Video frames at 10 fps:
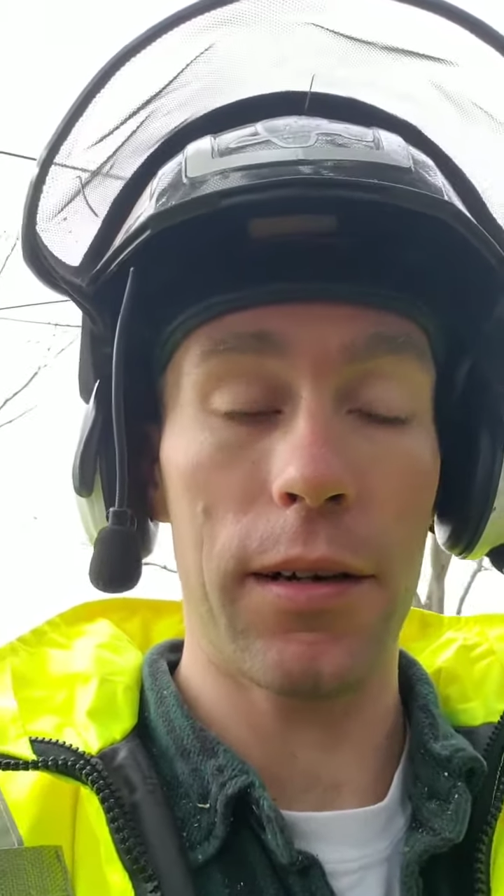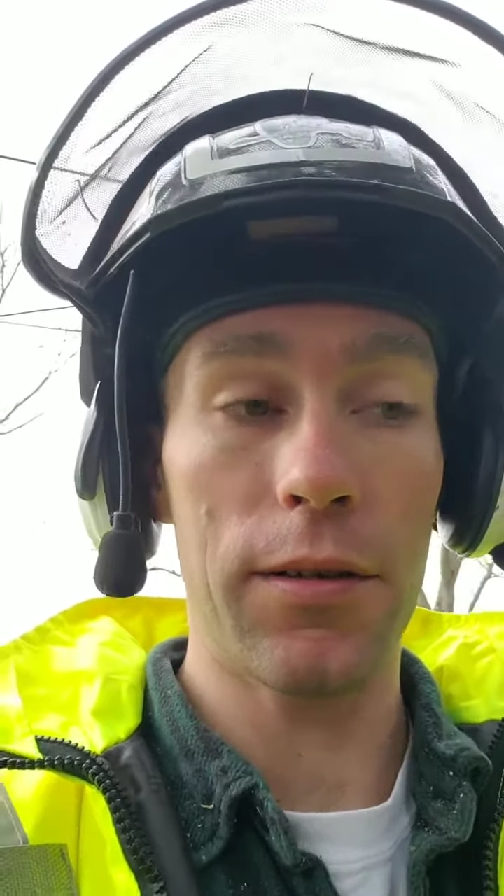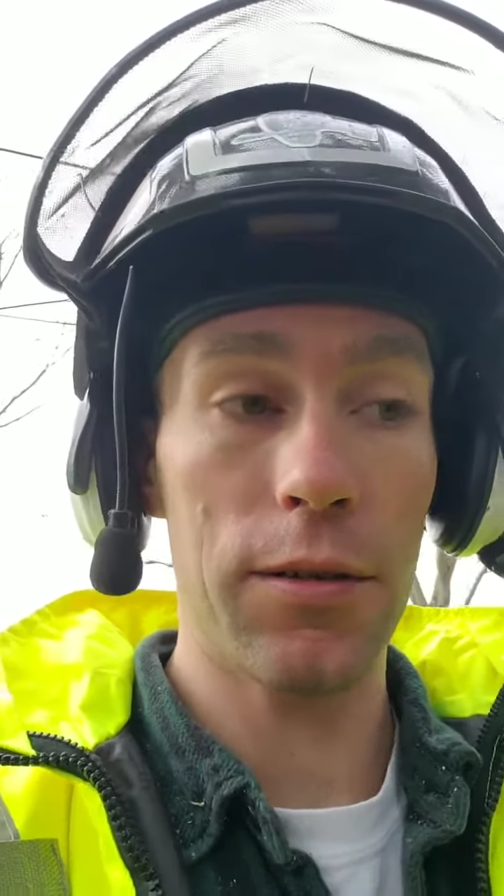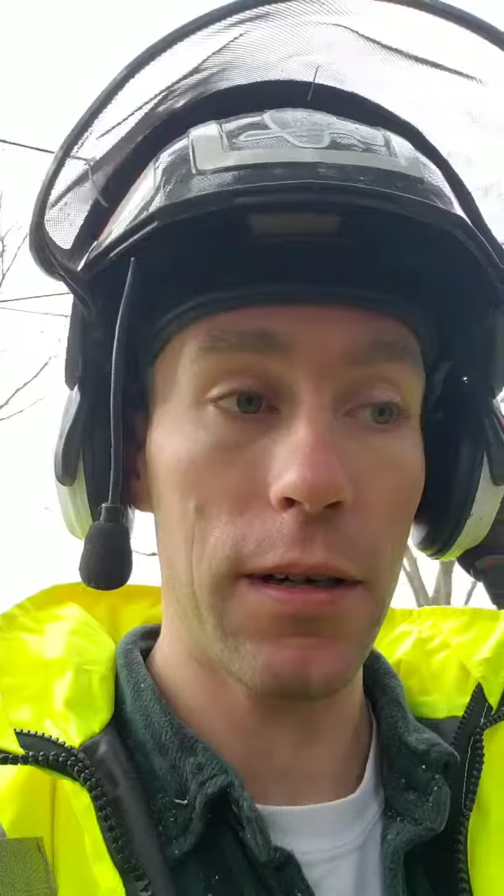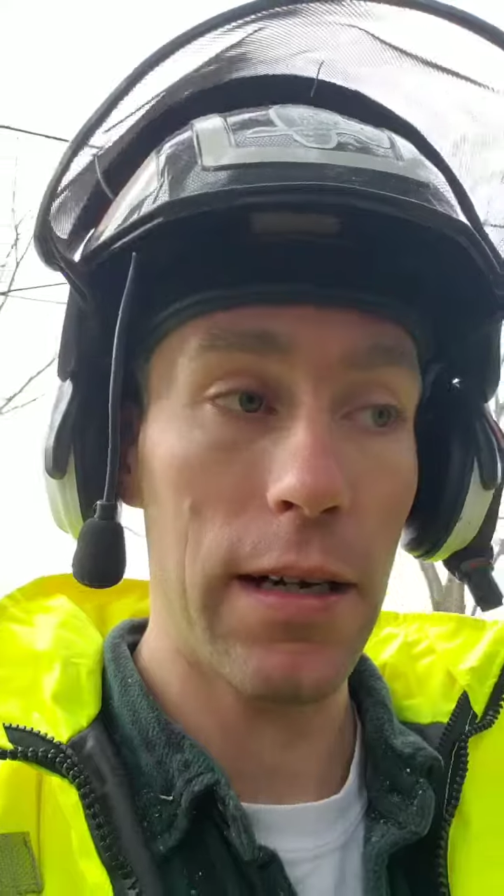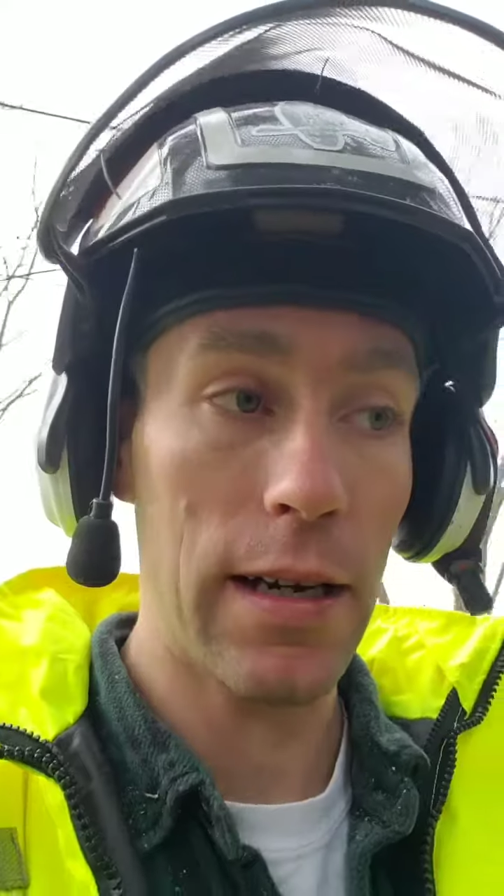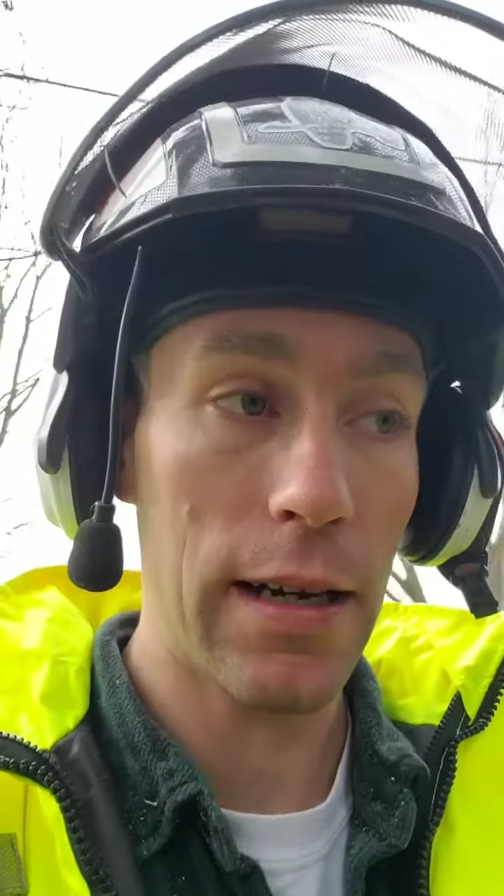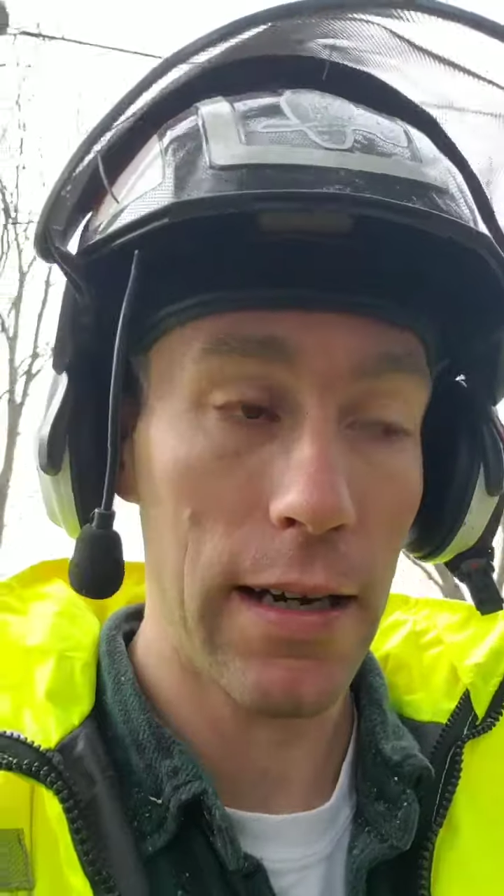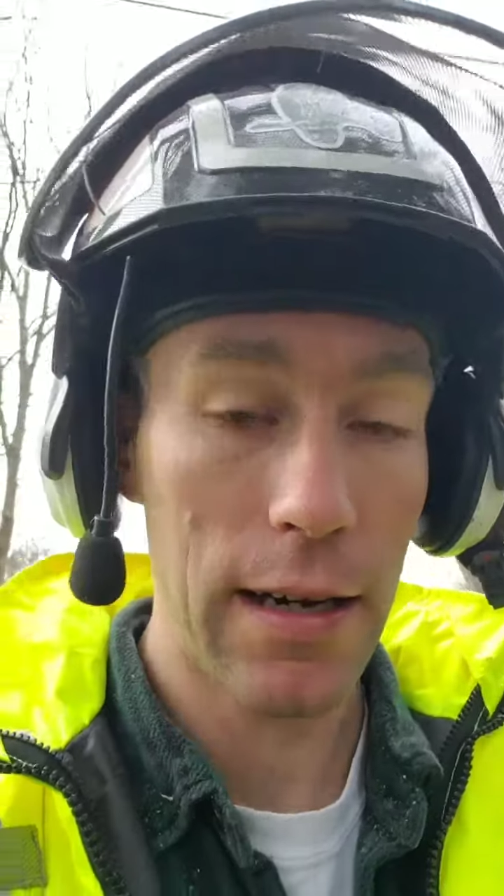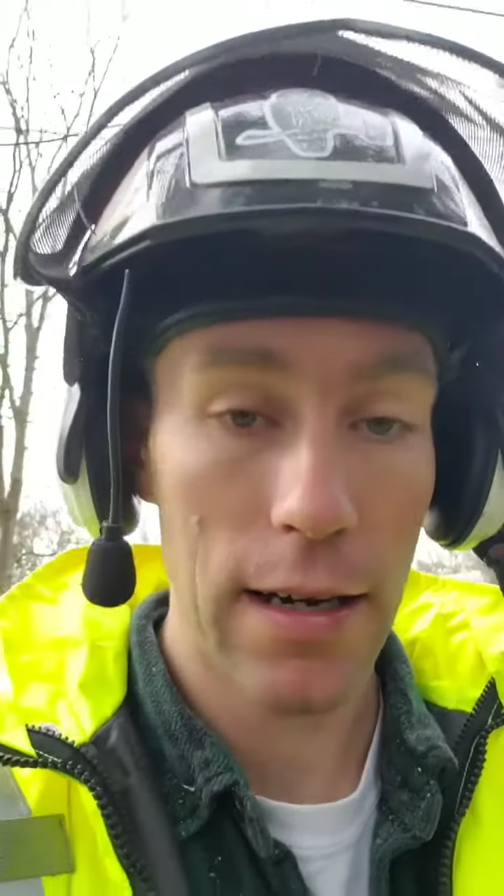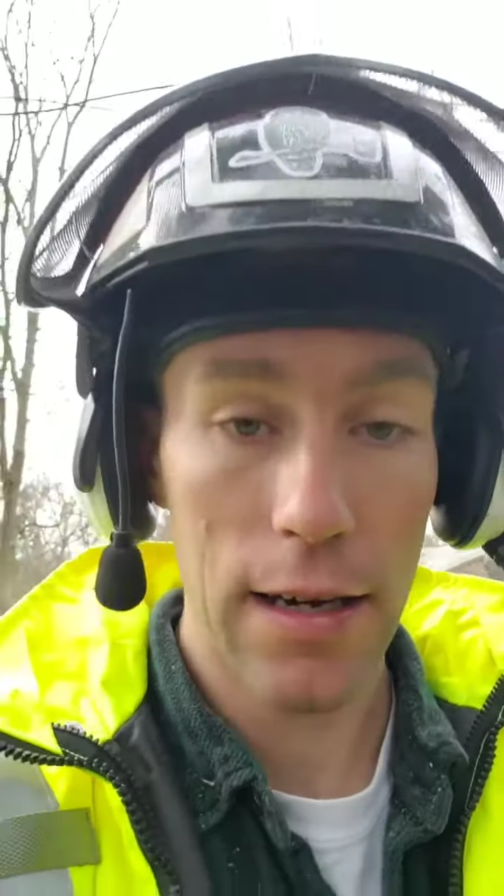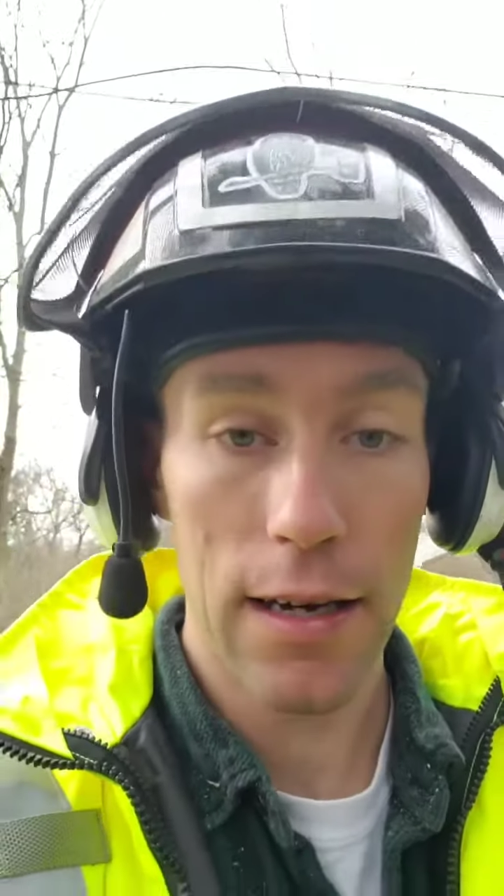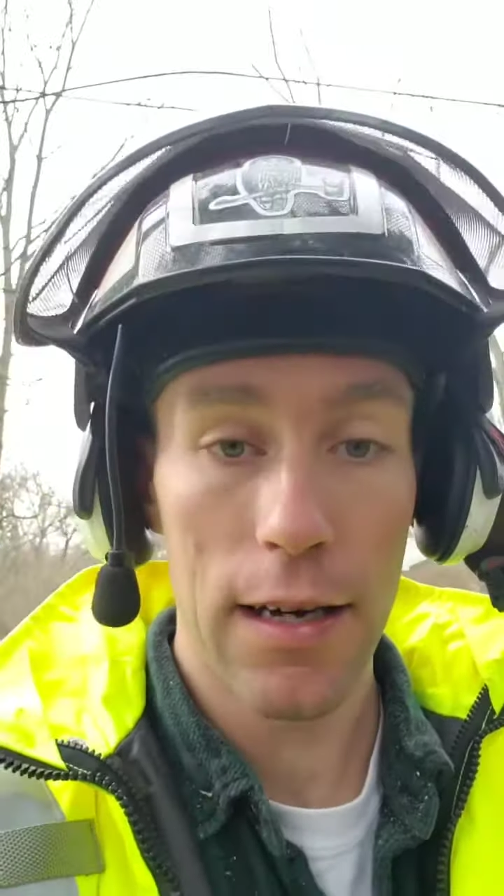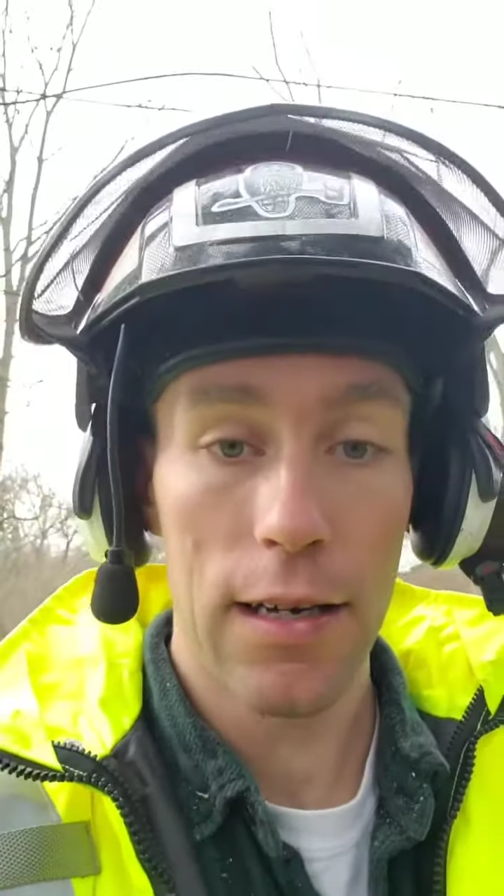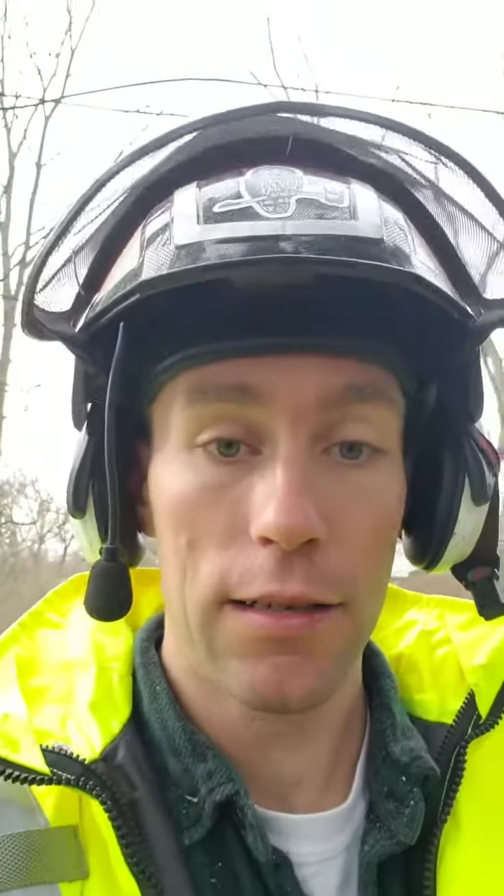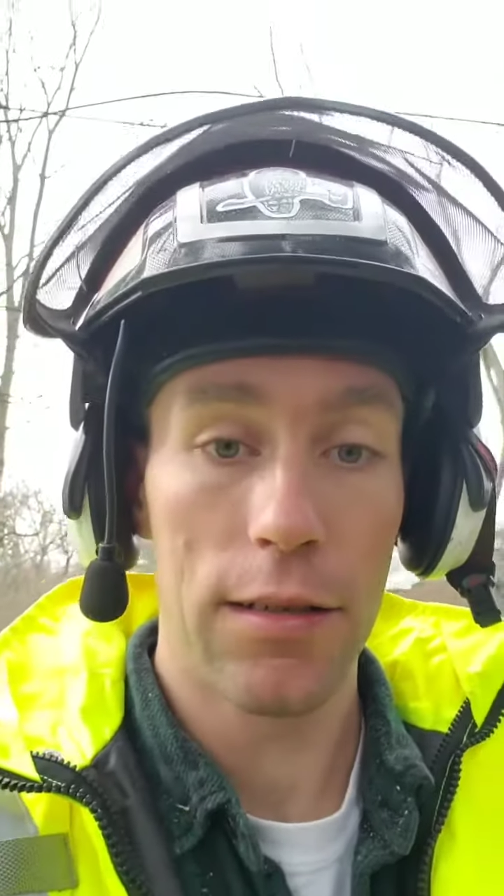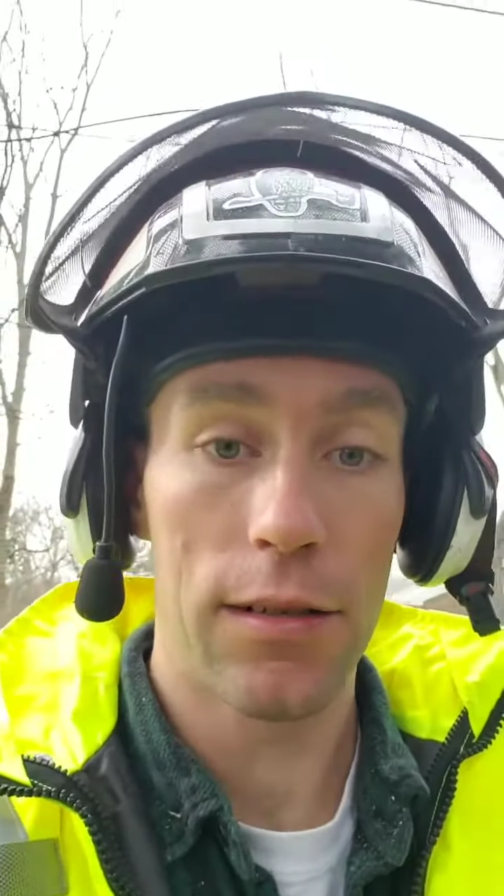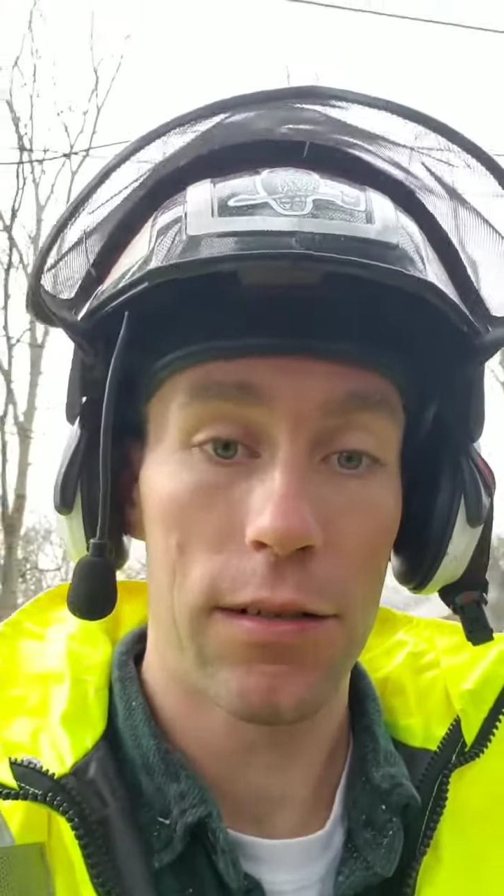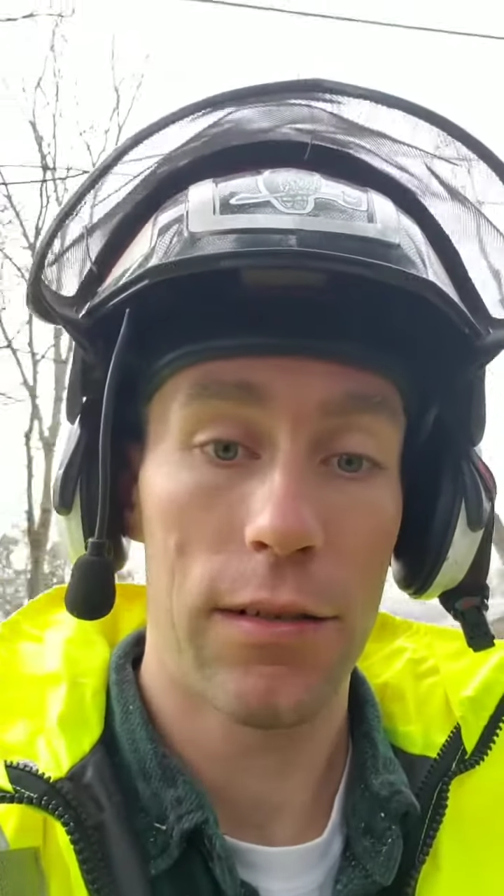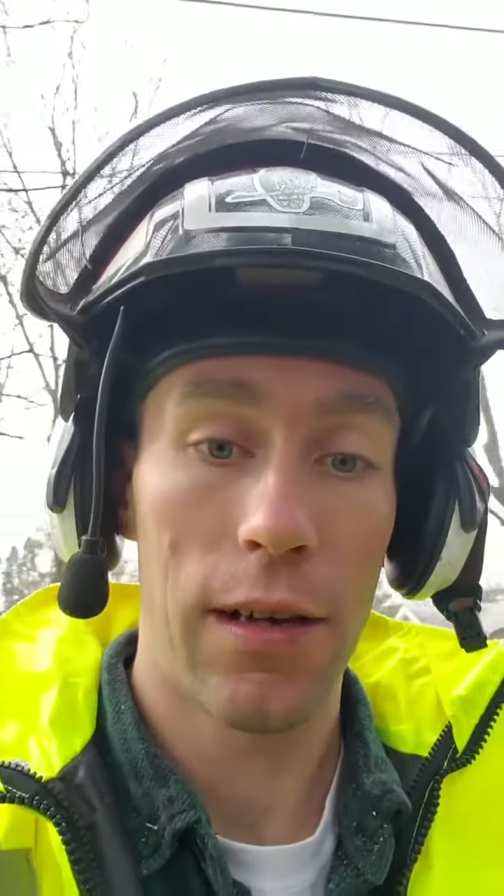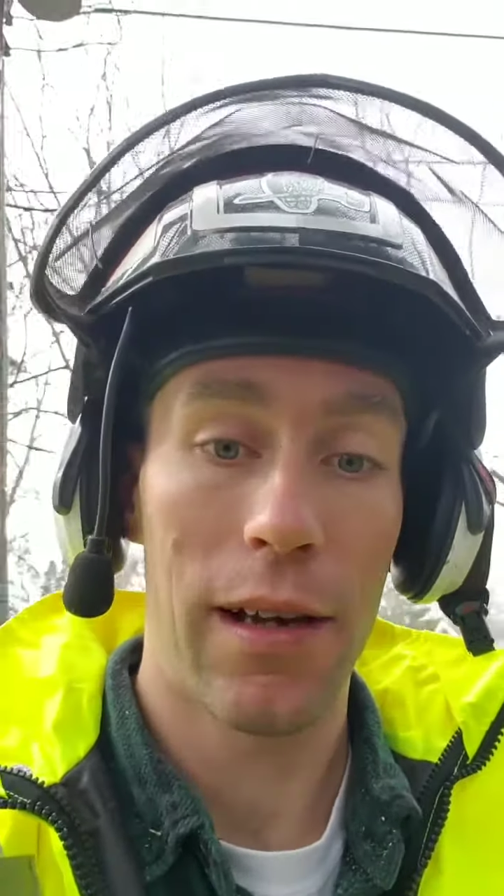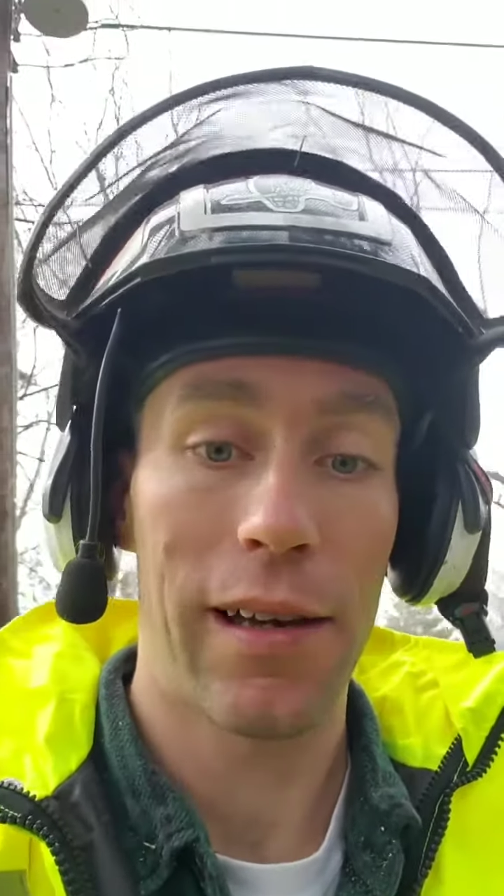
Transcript: tree, just